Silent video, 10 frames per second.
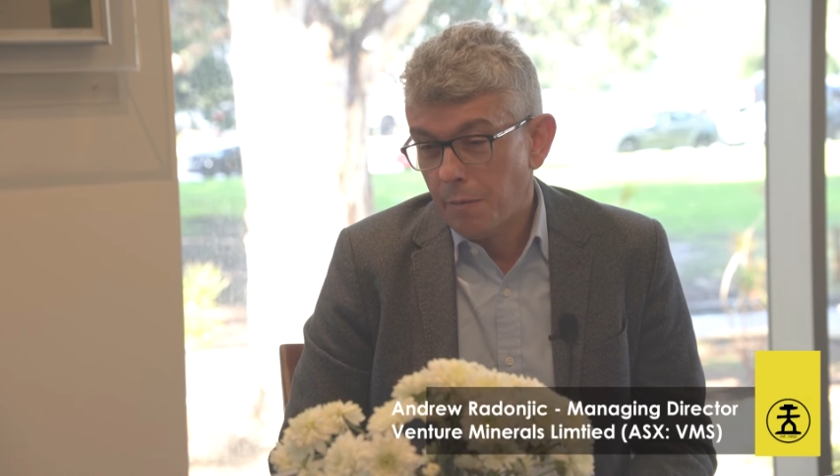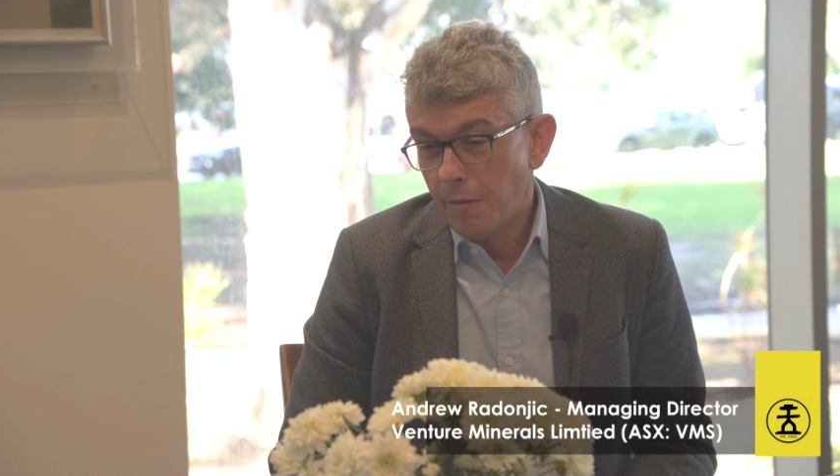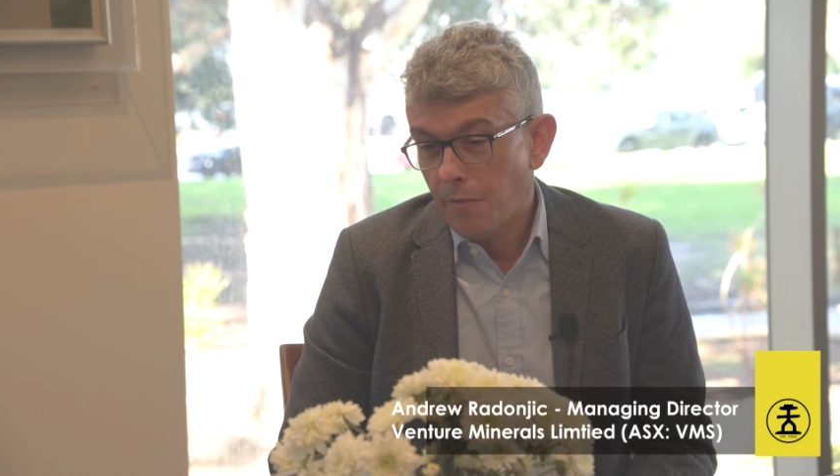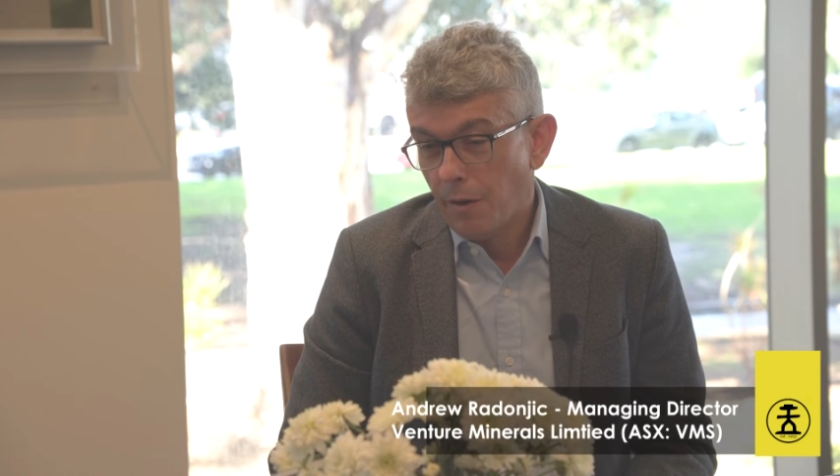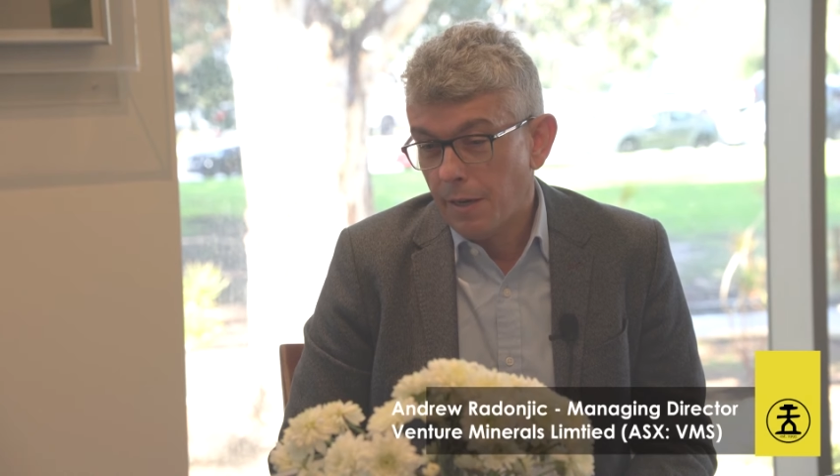
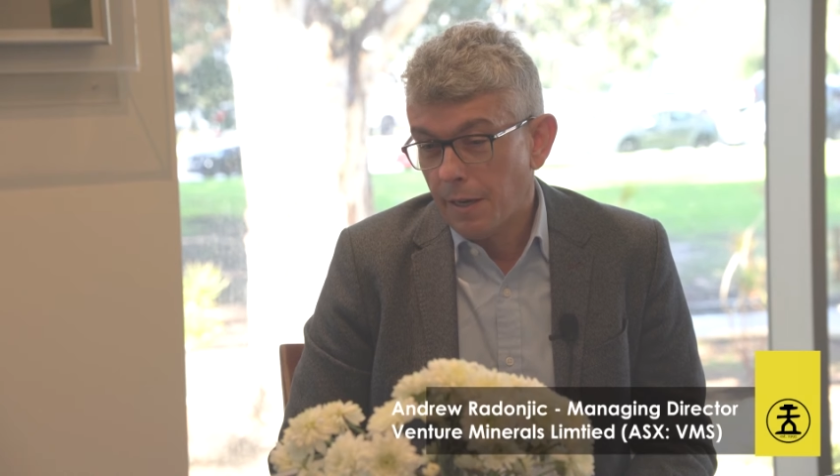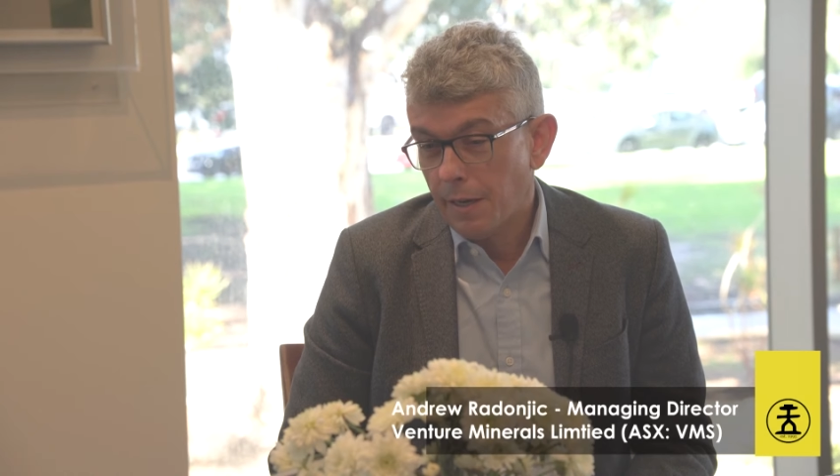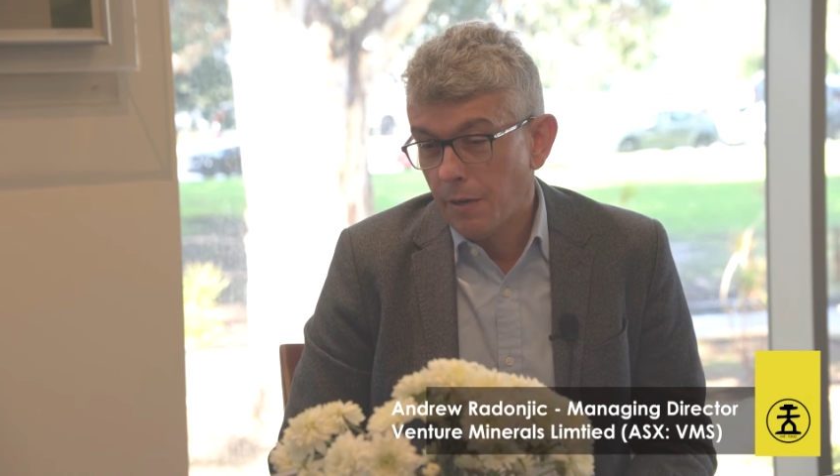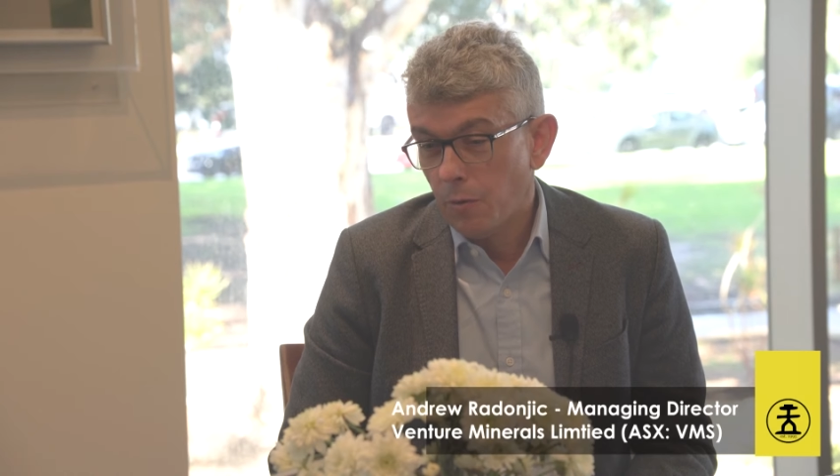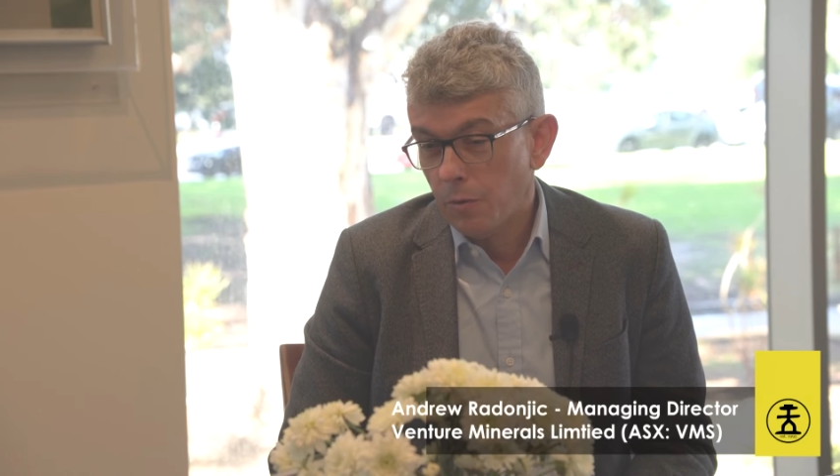you're finding
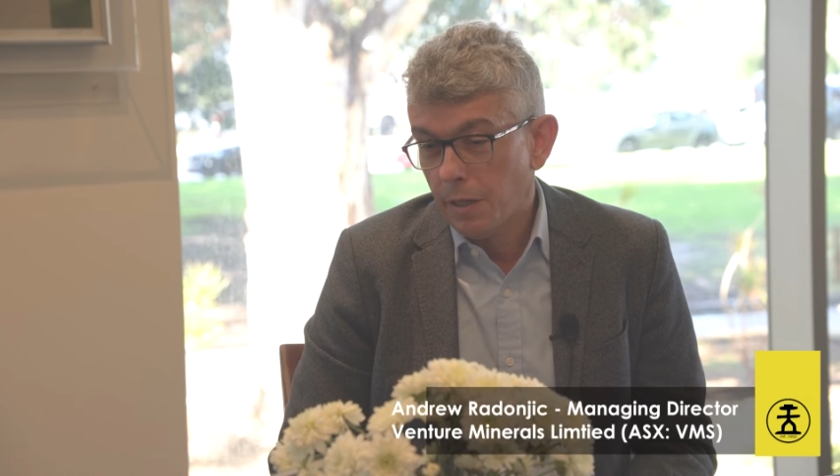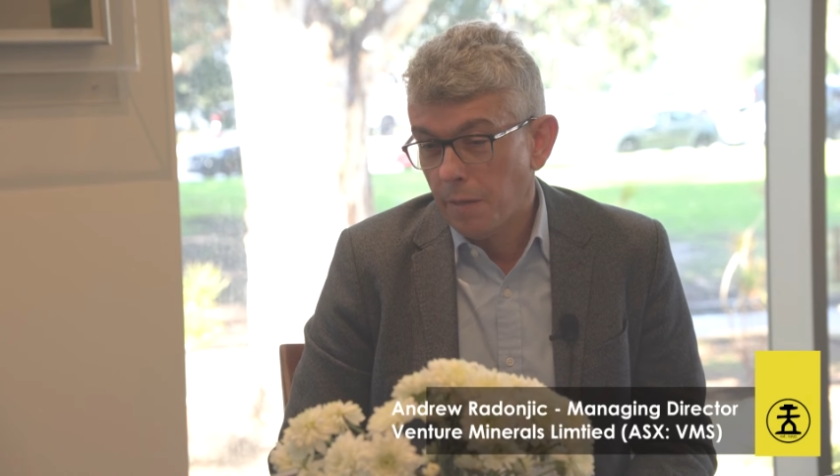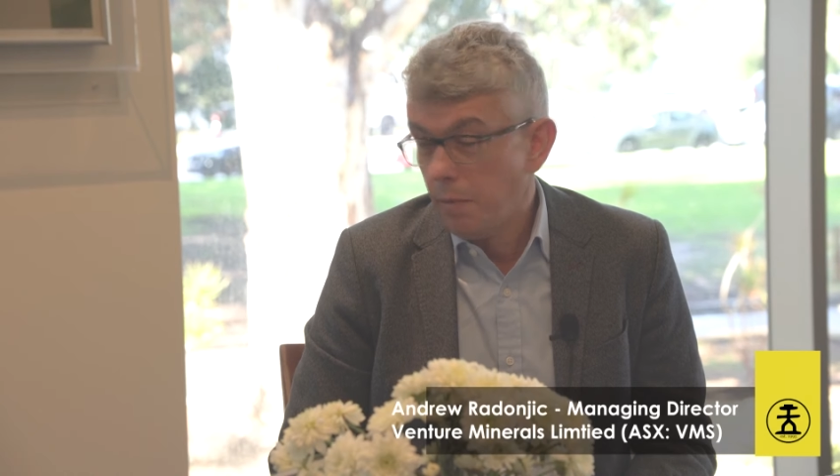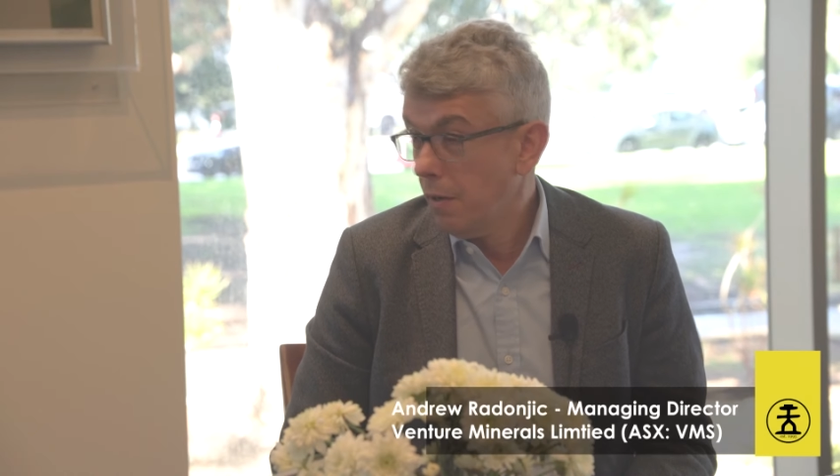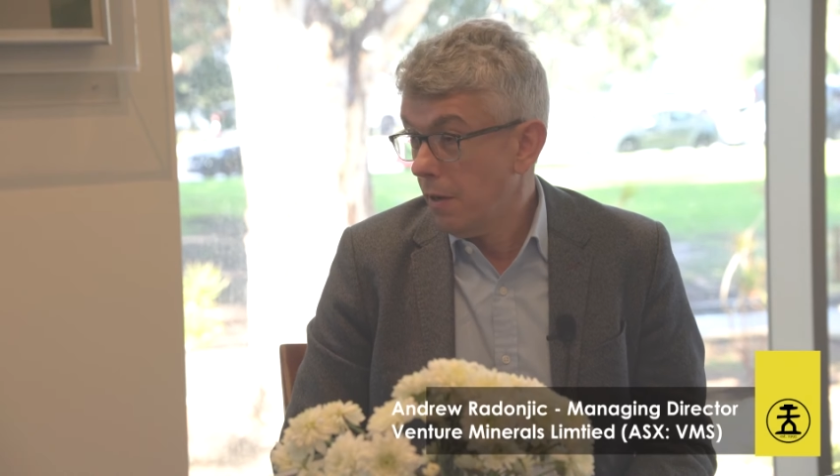nickel
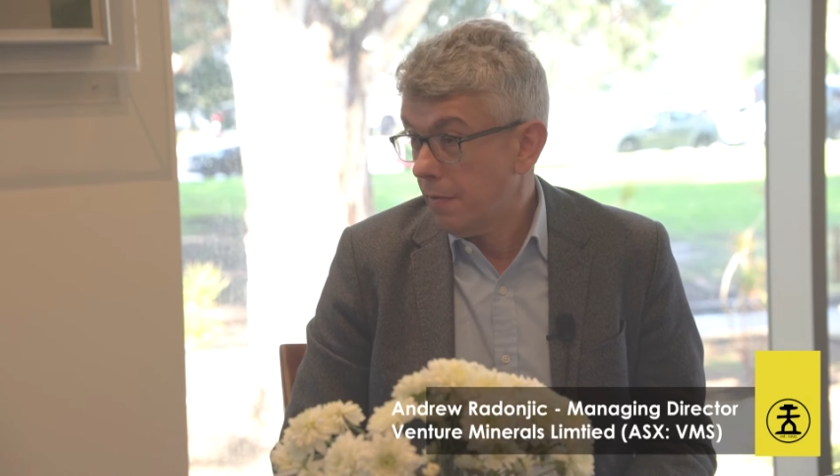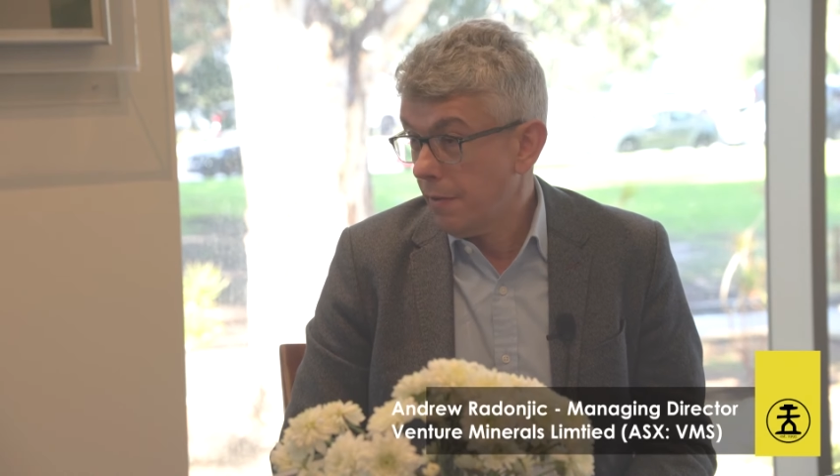near Perth."